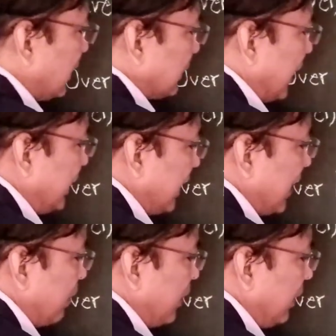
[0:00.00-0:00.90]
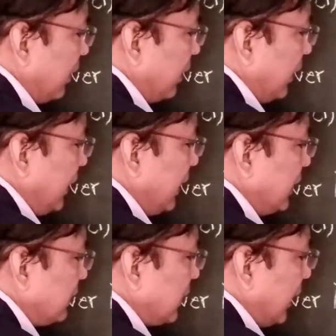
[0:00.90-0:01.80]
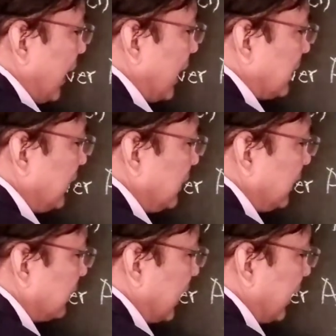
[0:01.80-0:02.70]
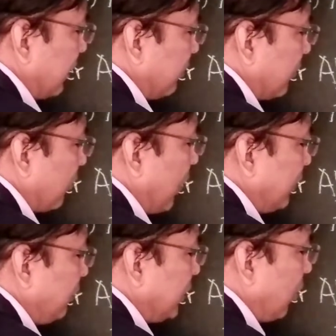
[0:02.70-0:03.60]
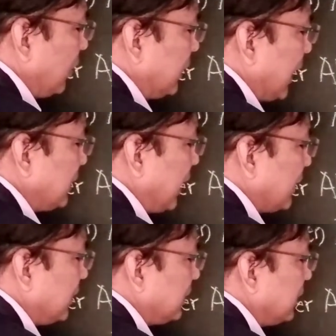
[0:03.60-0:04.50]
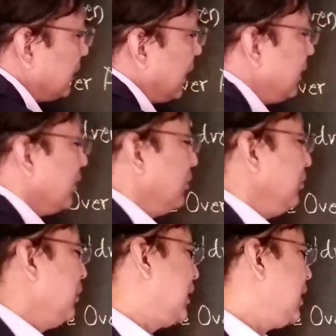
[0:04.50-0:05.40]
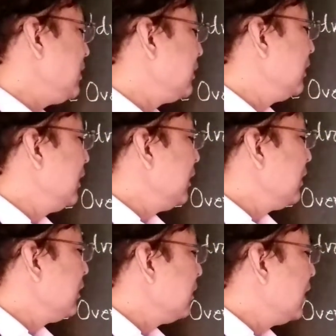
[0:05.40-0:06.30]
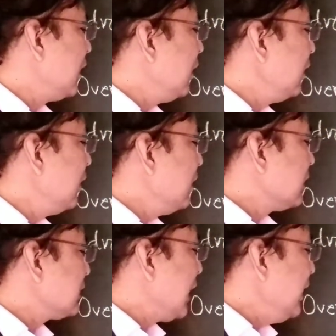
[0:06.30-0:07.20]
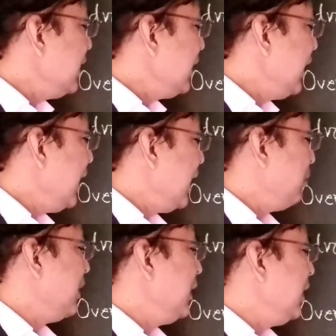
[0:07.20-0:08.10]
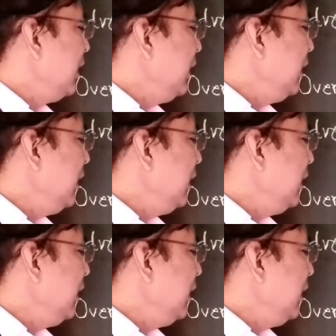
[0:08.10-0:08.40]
the side AB is adjacent side. Why we call it as adjacent side? Because the side AB